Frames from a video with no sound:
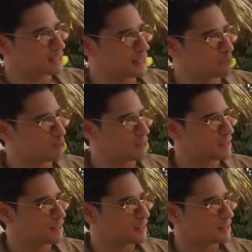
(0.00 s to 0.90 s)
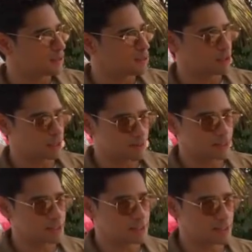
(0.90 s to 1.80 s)
and that would, you know, give
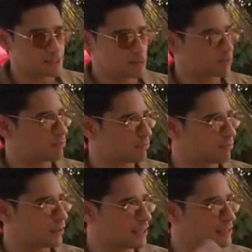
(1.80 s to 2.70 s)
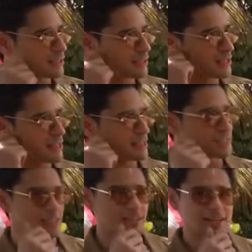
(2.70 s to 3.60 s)
that sense of energy the next
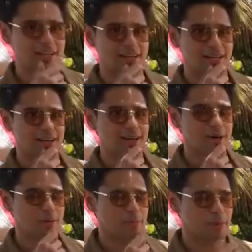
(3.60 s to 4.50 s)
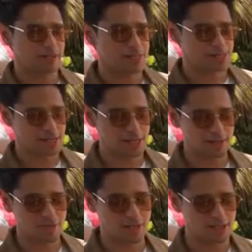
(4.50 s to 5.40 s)
day. But still,
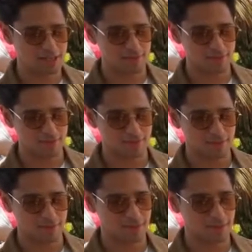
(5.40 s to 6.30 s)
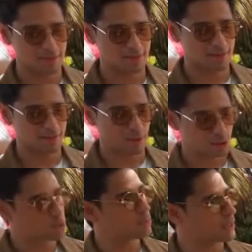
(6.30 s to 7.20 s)
I feel
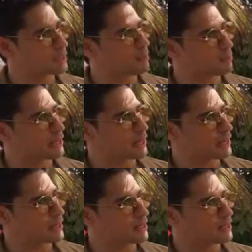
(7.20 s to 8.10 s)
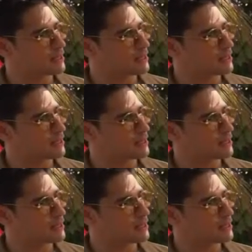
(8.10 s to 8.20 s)
also being in the public eye,